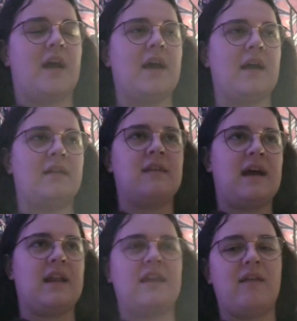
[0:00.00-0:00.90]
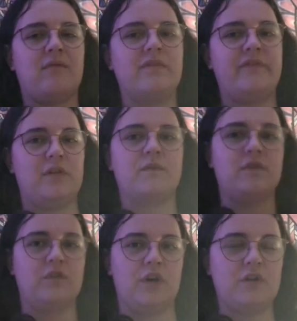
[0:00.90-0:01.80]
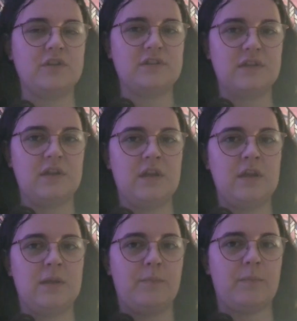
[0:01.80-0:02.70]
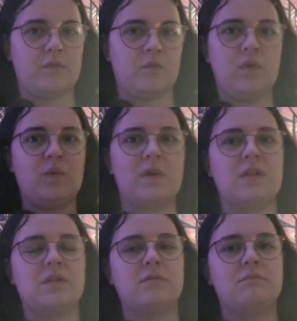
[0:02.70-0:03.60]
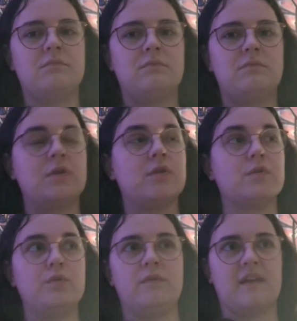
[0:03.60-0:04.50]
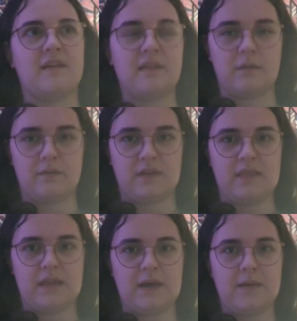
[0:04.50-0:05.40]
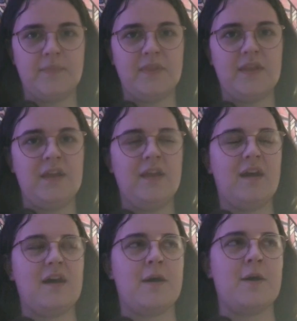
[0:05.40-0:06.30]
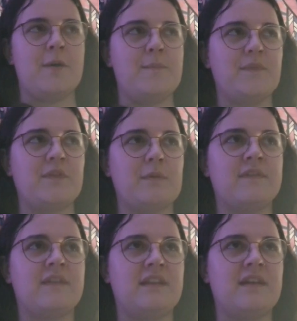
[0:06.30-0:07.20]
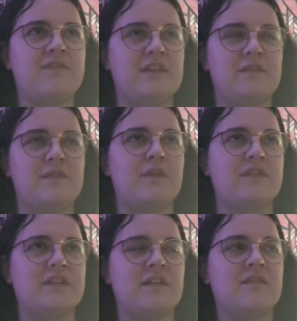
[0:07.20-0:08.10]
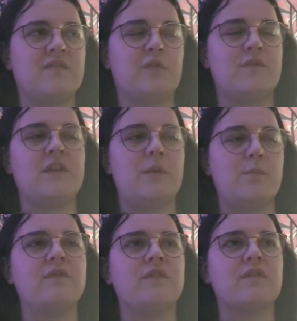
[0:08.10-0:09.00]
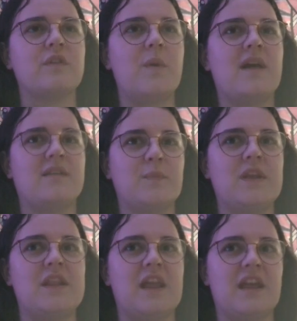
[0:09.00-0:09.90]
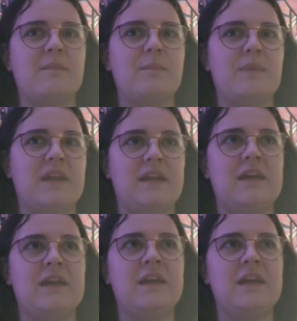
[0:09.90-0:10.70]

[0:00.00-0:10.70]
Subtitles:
and hand everything off to God, because we will lose ourselves in that. So I would say definitely sort of the last 14 months or so has been like a big